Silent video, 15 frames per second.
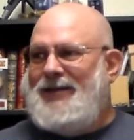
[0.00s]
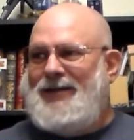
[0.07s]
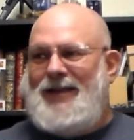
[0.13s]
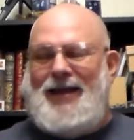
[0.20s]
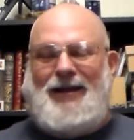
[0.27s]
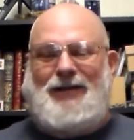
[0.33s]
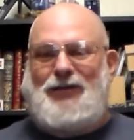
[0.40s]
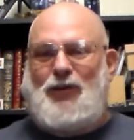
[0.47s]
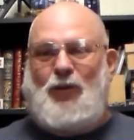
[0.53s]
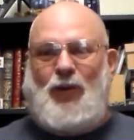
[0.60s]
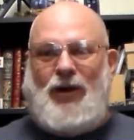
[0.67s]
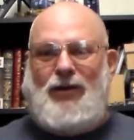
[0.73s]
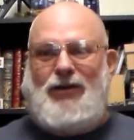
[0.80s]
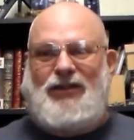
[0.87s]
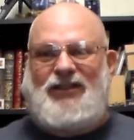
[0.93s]
That is the
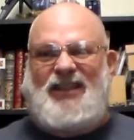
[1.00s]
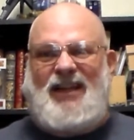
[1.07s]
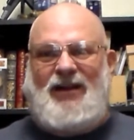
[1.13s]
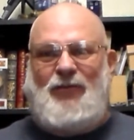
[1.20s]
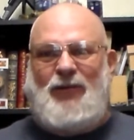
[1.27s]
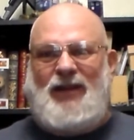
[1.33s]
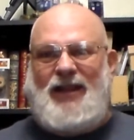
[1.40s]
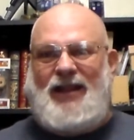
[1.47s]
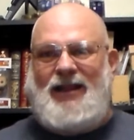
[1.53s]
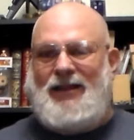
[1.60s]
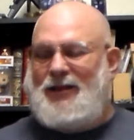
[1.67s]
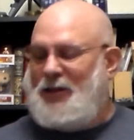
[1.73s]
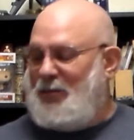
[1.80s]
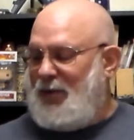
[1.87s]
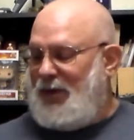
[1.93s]
weirdest sound when they
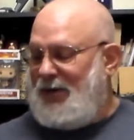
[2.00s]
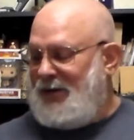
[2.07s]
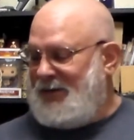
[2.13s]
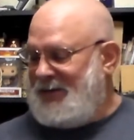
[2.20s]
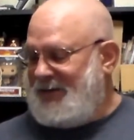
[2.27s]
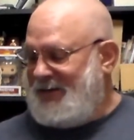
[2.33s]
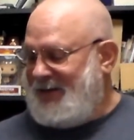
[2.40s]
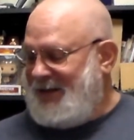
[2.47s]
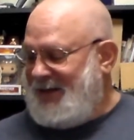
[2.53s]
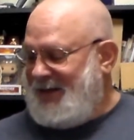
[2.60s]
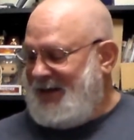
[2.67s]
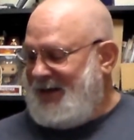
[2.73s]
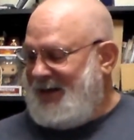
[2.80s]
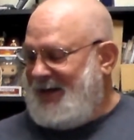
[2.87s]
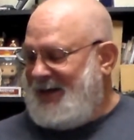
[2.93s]
hit the ball.
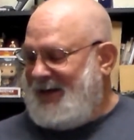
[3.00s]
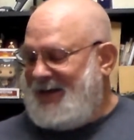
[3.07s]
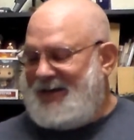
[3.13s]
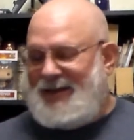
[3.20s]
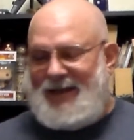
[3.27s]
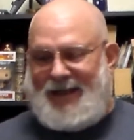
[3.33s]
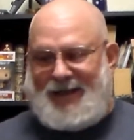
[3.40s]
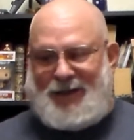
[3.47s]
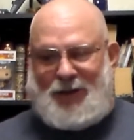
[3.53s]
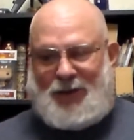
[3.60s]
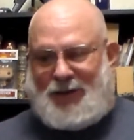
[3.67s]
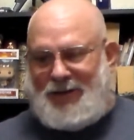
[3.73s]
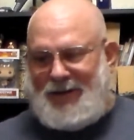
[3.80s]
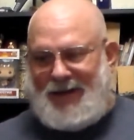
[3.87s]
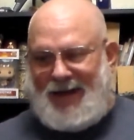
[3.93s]
It's that
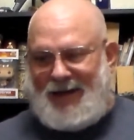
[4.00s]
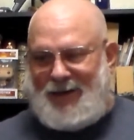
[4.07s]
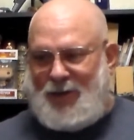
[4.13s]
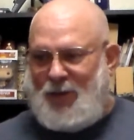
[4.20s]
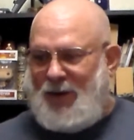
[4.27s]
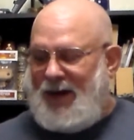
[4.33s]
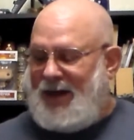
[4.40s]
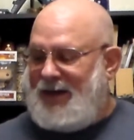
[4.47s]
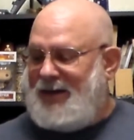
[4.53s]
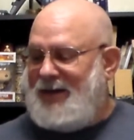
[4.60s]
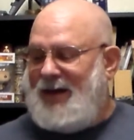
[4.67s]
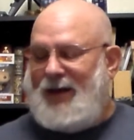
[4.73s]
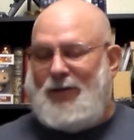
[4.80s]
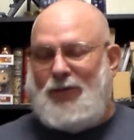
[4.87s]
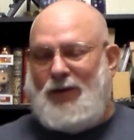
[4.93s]
twang.
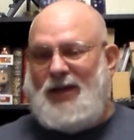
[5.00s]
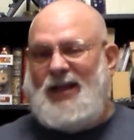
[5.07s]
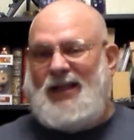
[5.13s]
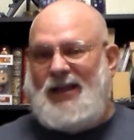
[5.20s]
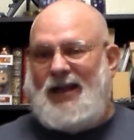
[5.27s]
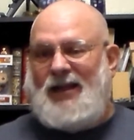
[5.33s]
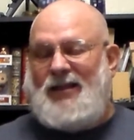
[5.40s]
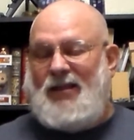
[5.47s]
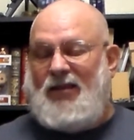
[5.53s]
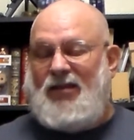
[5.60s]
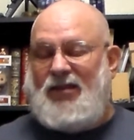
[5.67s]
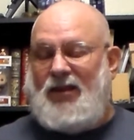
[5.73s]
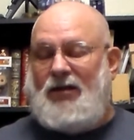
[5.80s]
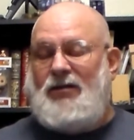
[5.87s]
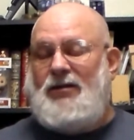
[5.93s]
I really like the
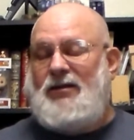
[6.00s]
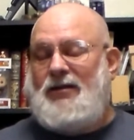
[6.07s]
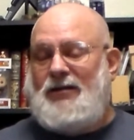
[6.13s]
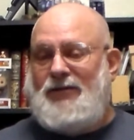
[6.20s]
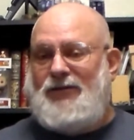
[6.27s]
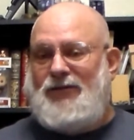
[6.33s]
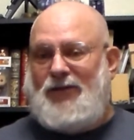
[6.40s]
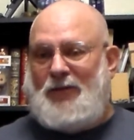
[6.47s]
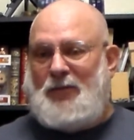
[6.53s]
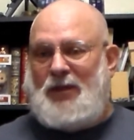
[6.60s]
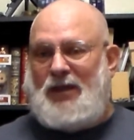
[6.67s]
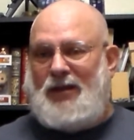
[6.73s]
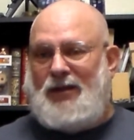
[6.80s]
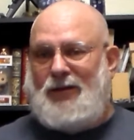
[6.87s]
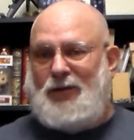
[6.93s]
thunk from
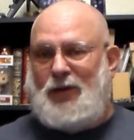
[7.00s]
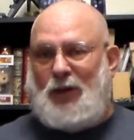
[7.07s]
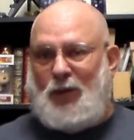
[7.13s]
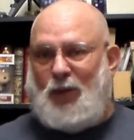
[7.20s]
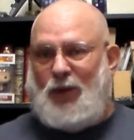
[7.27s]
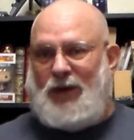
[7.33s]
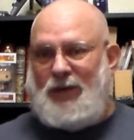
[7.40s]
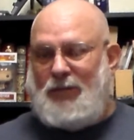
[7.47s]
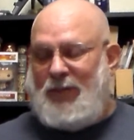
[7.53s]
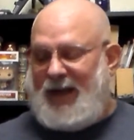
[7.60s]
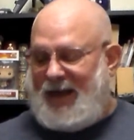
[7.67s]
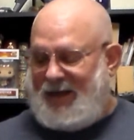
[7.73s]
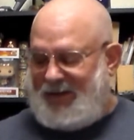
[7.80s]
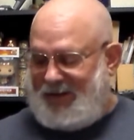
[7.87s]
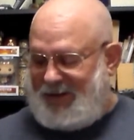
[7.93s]
the wooden
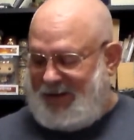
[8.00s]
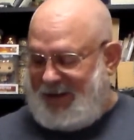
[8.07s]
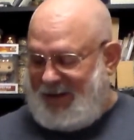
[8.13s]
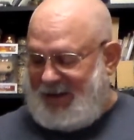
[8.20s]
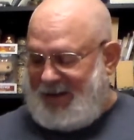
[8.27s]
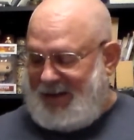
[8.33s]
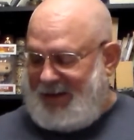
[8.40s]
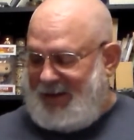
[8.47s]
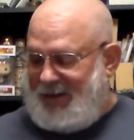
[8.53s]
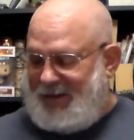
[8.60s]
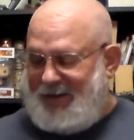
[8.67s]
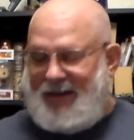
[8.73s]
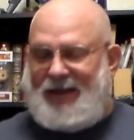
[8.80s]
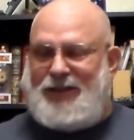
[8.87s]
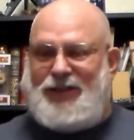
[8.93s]
bats.
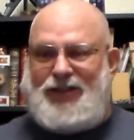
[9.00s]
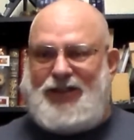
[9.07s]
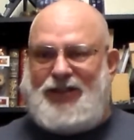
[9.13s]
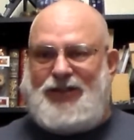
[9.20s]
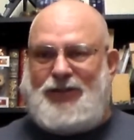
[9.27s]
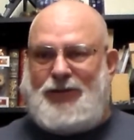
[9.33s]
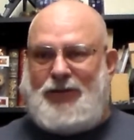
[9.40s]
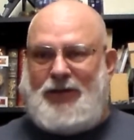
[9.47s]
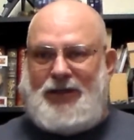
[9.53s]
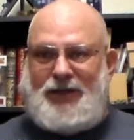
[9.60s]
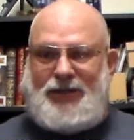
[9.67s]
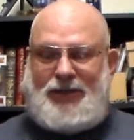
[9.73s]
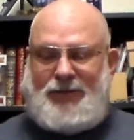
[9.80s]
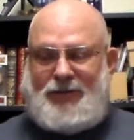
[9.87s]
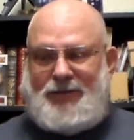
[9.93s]
That's just
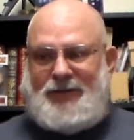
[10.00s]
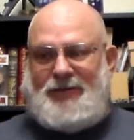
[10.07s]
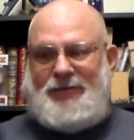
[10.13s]
traditional.